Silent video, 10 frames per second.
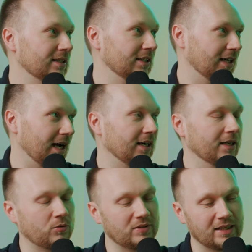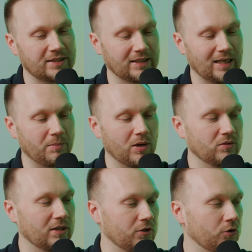They are enthusiastic
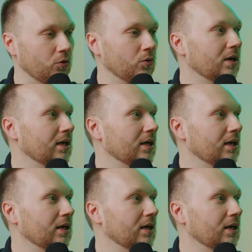about the new